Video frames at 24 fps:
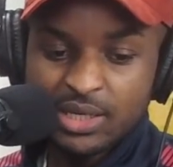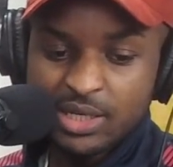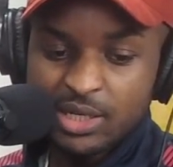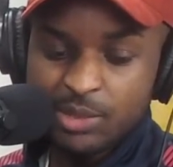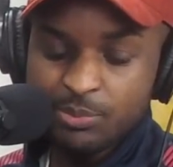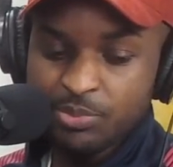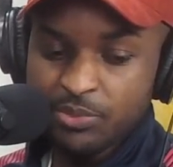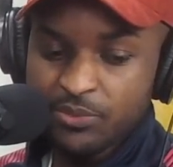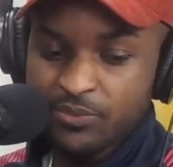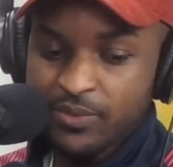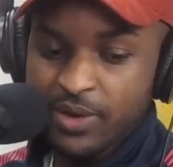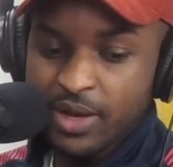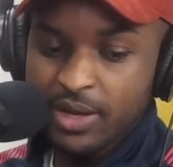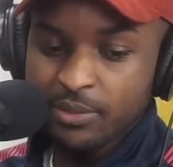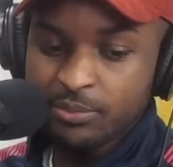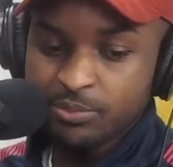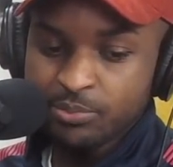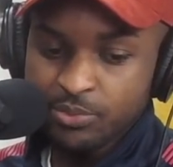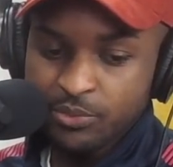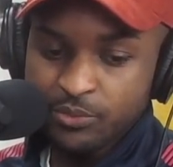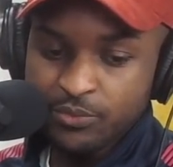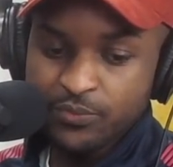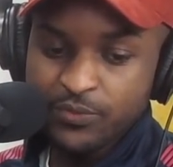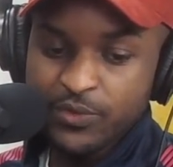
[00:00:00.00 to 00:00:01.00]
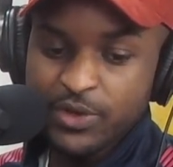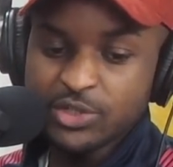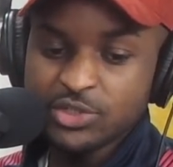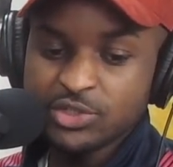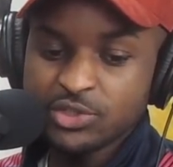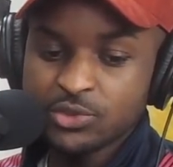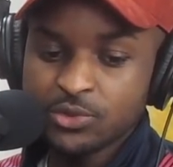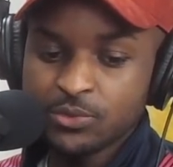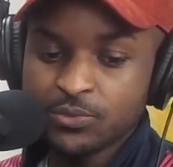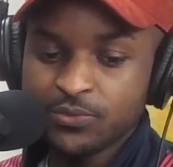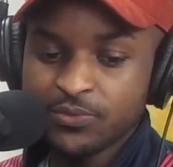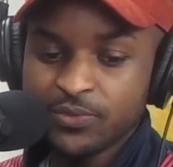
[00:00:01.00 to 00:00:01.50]
They provide
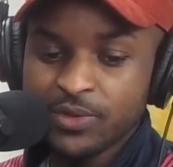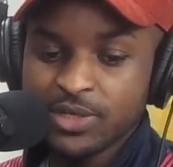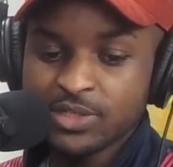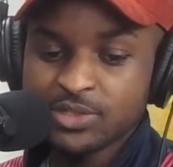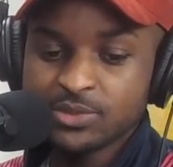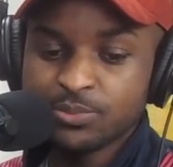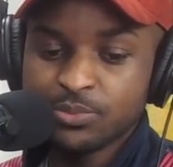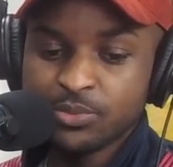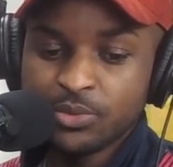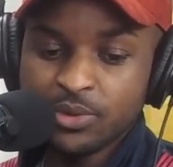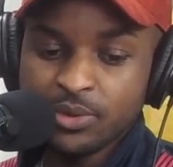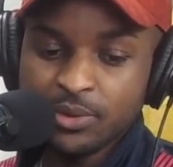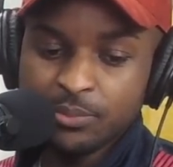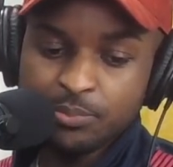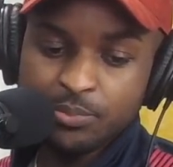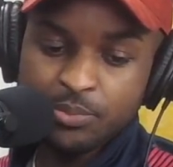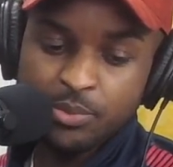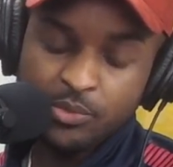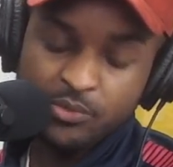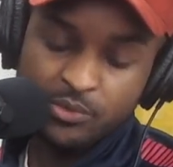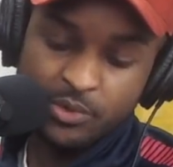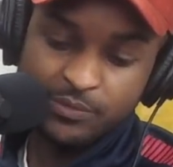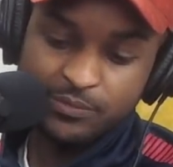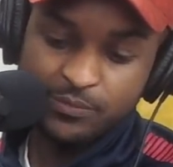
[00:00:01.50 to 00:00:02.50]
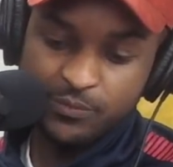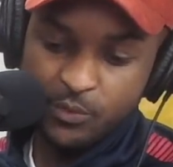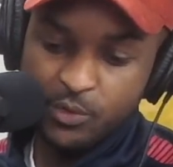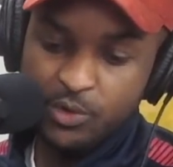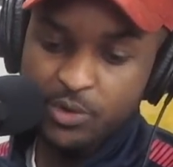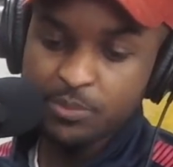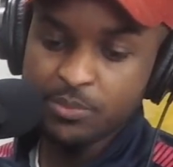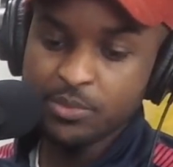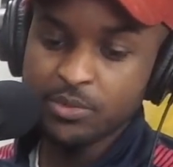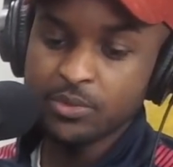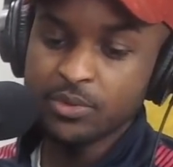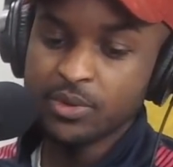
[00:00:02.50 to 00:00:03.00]
professional, flexible, and
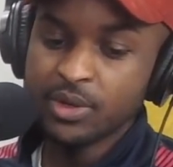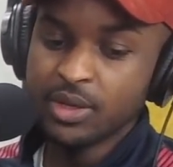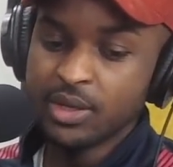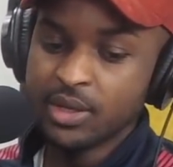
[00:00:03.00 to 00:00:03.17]
affordable